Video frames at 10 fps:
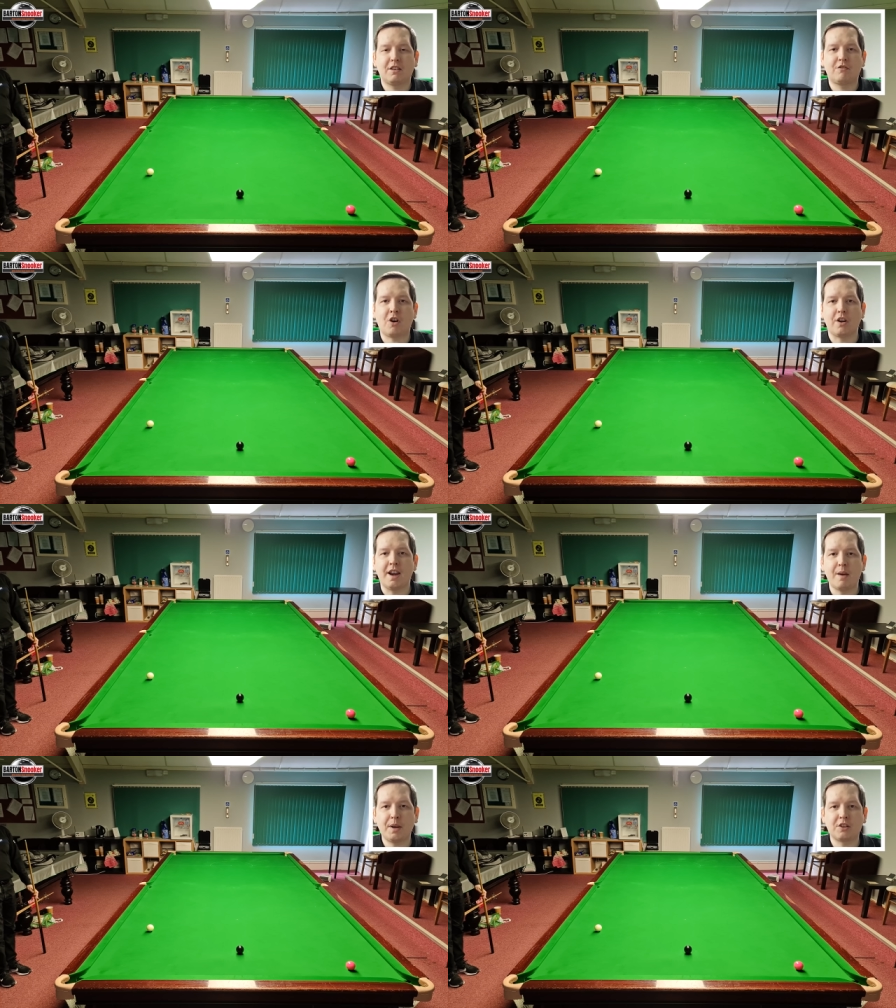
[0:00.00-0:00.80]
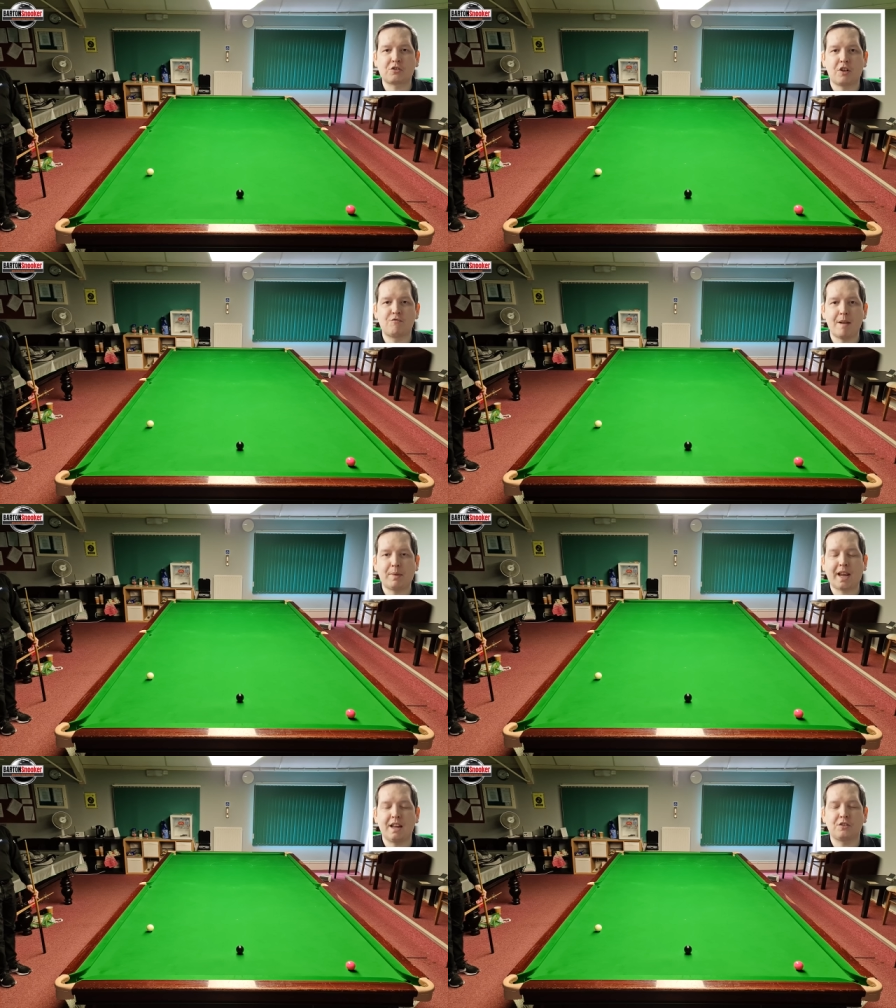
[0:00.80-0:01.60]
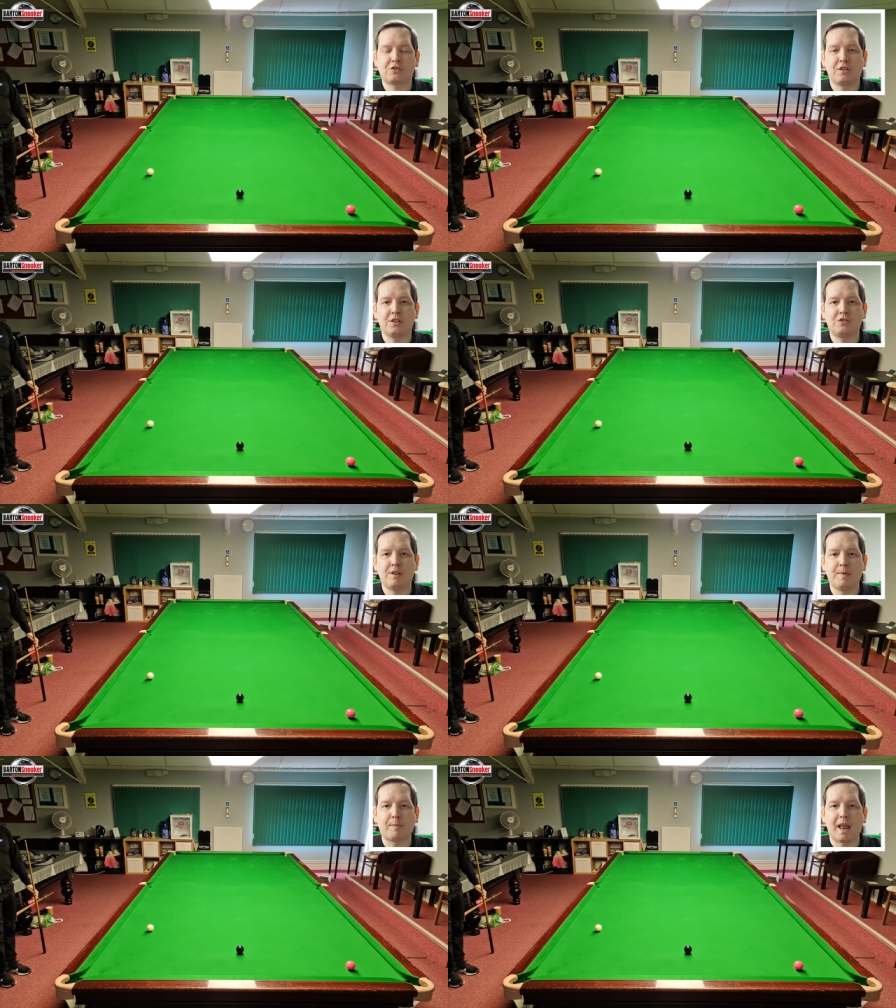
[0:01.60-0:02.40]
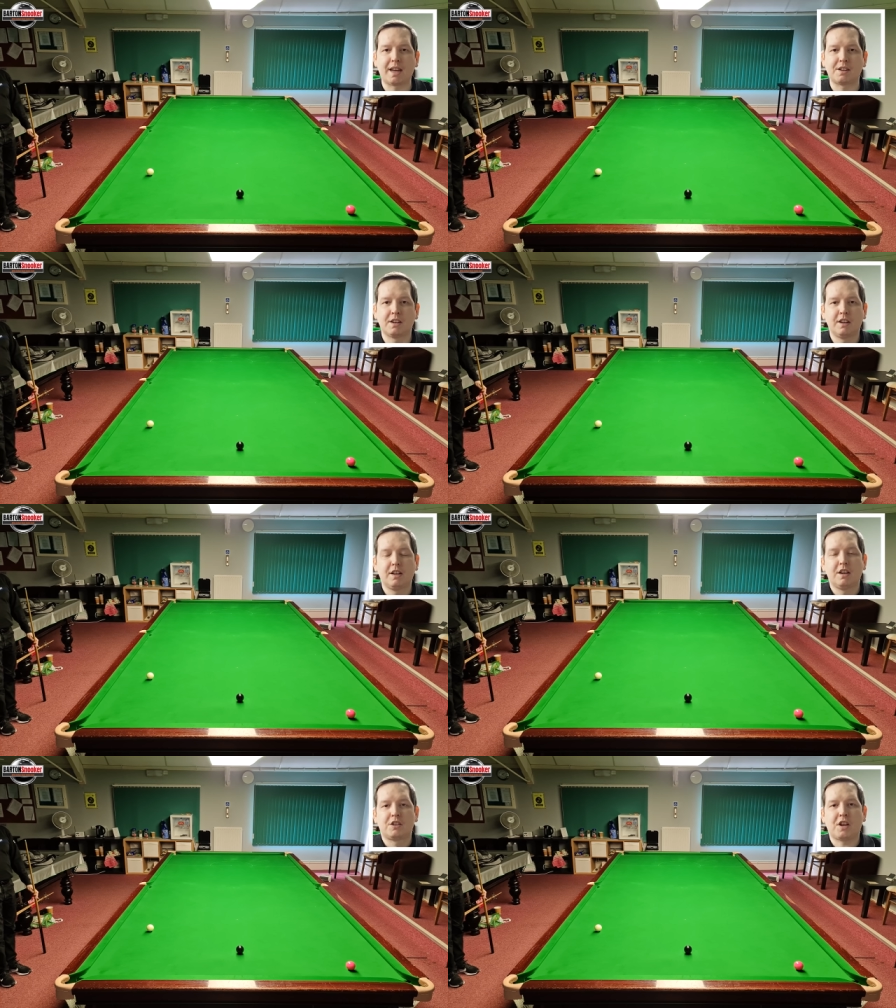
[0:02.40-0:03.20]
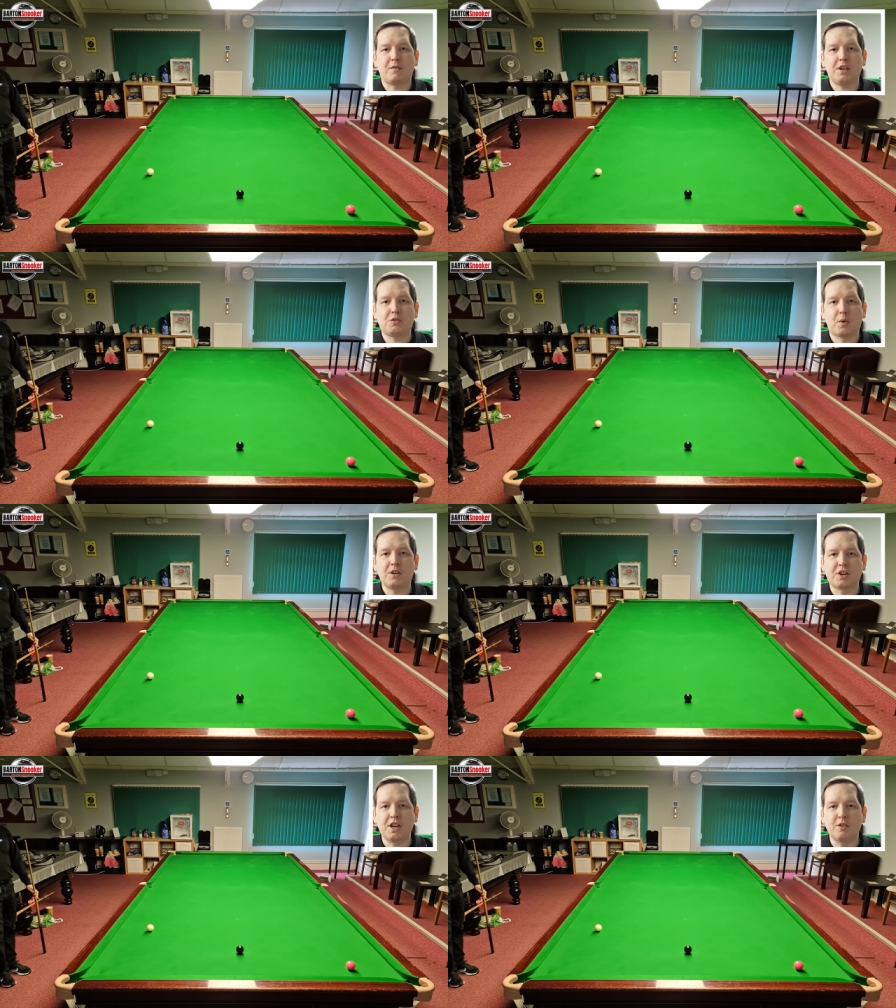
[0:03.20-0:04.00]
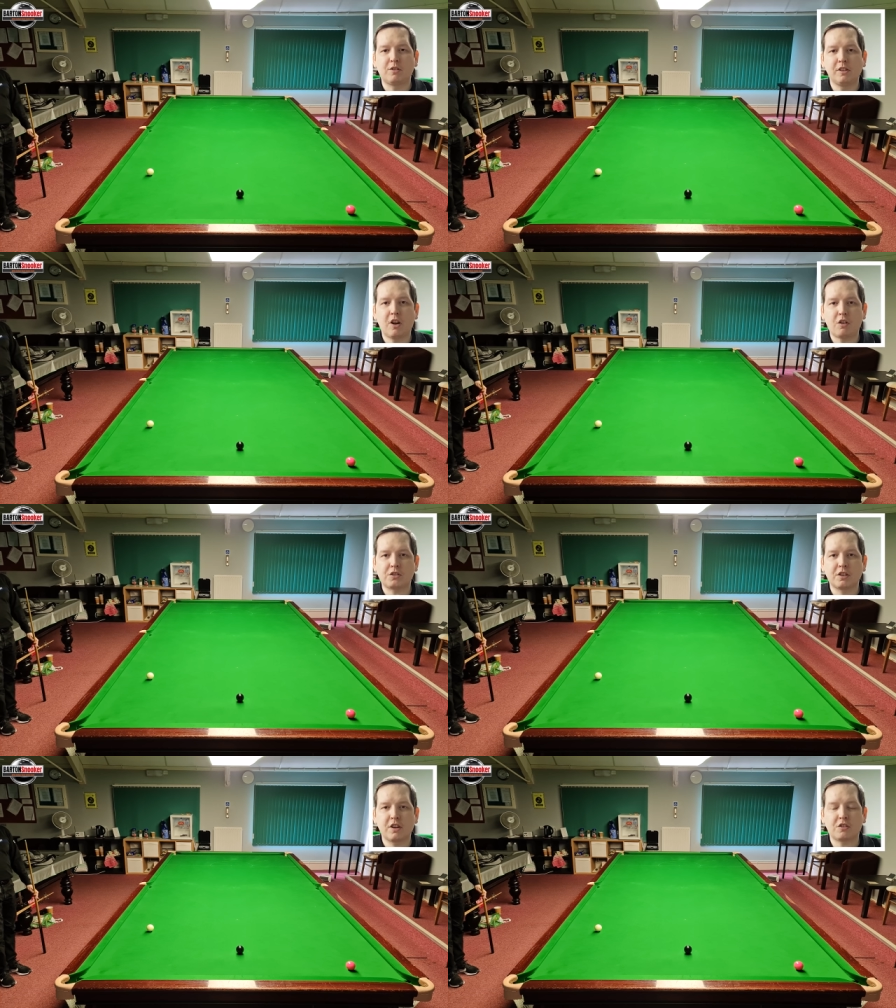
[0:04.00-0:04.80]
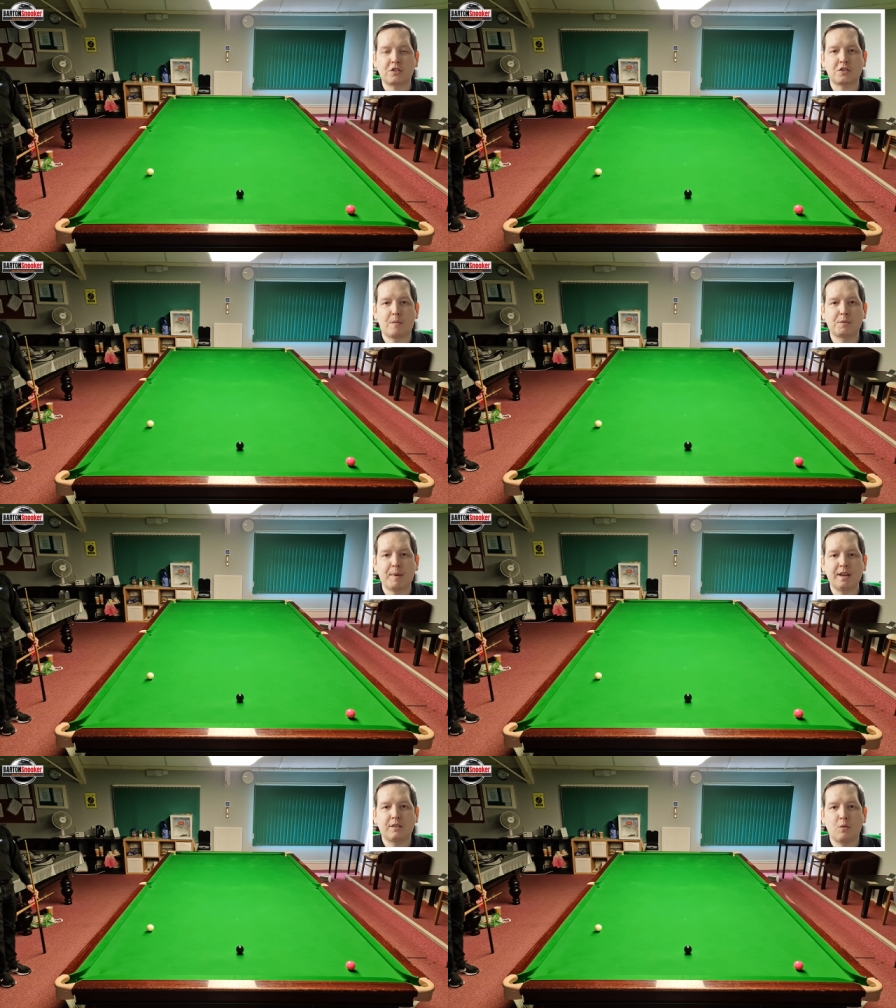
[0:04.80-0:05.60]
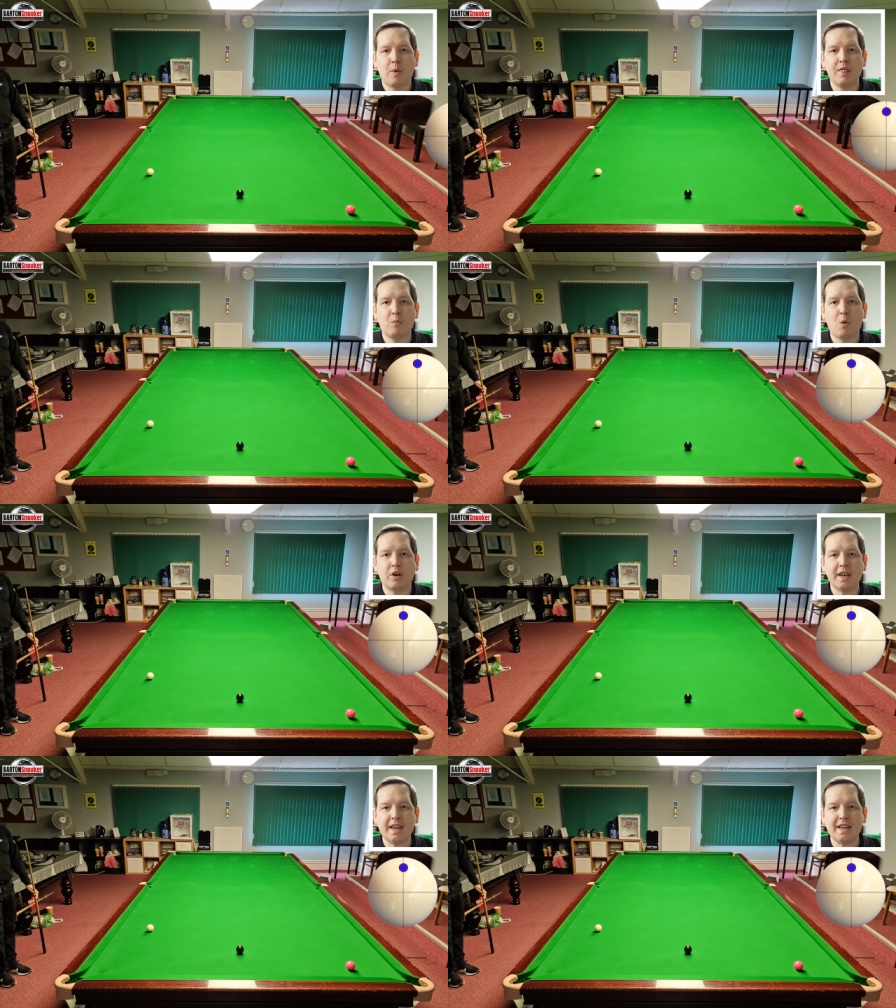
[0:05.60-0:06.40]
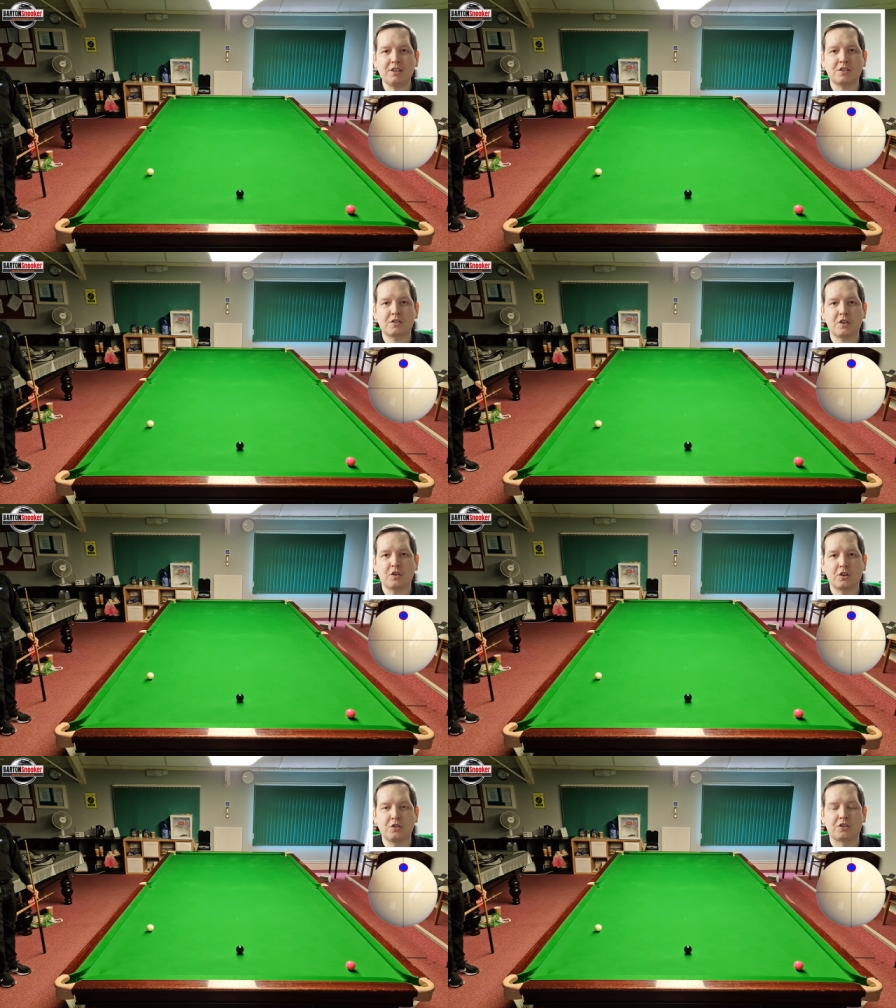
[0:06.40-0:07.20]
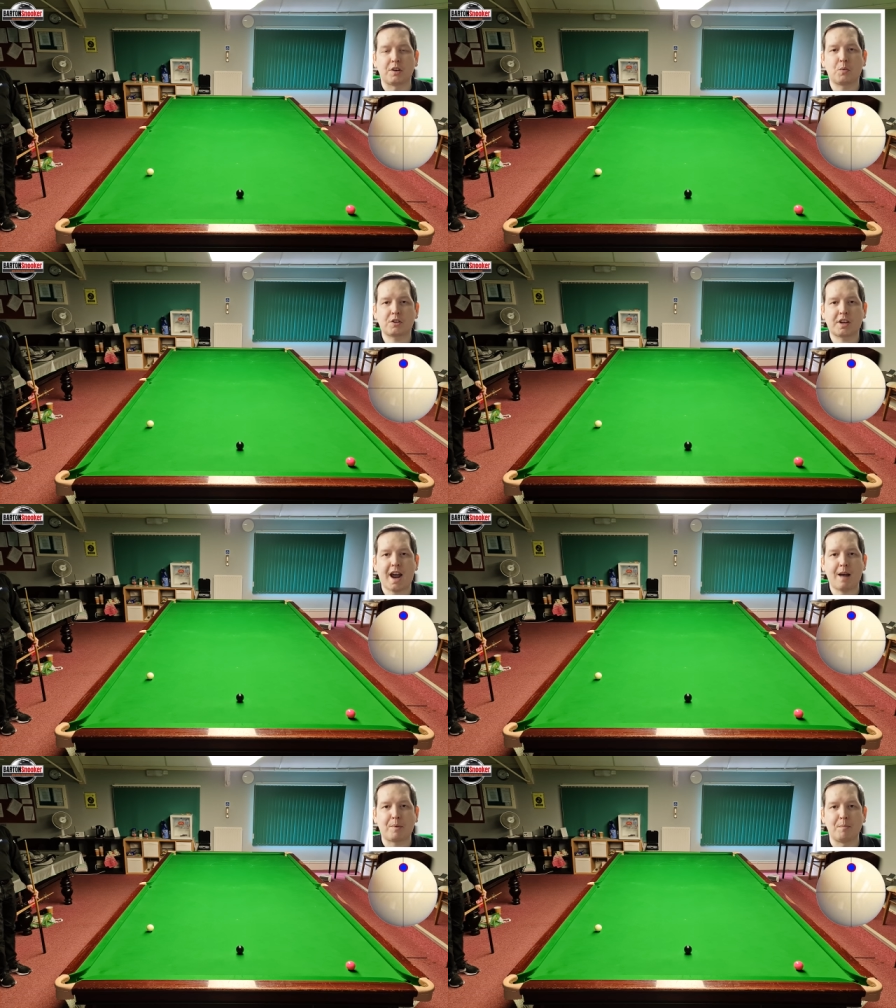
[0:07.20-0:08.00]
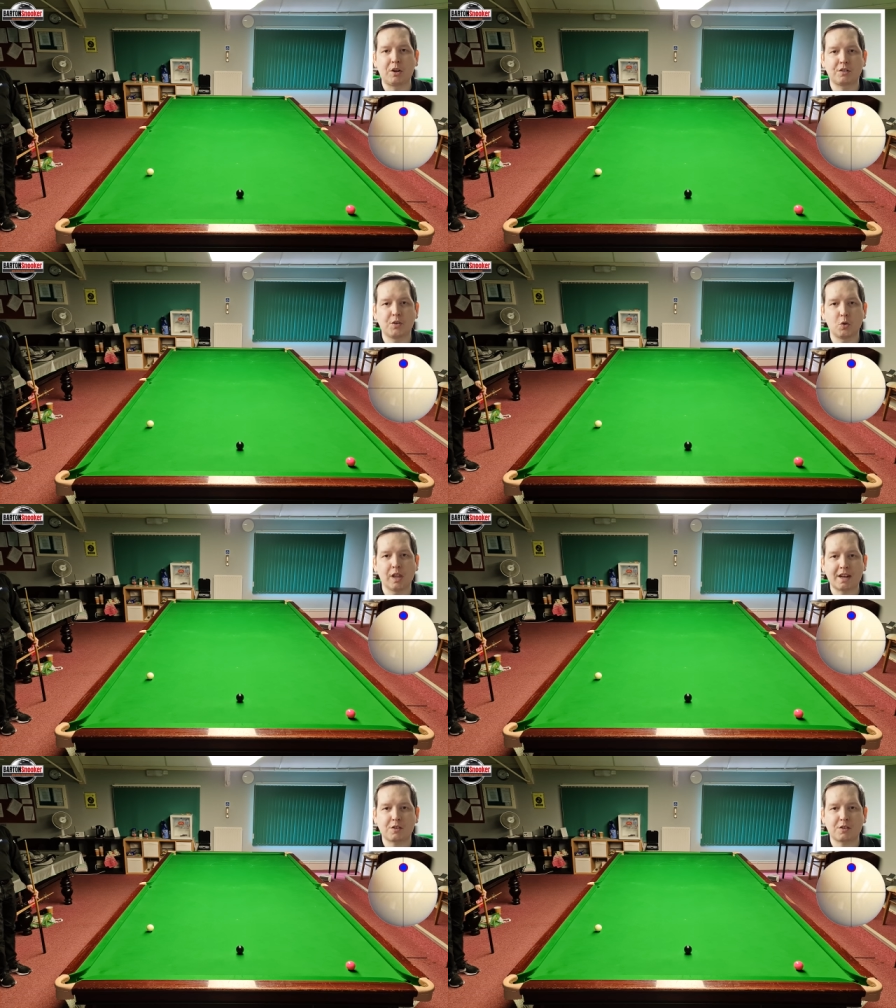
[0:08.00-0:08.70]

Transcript: Right, and now we're going to try and replicate the shot that Jimmy played. So this one is going to use lots and lots of topspin. When the white hits the side cushion, what's going to happen because of all that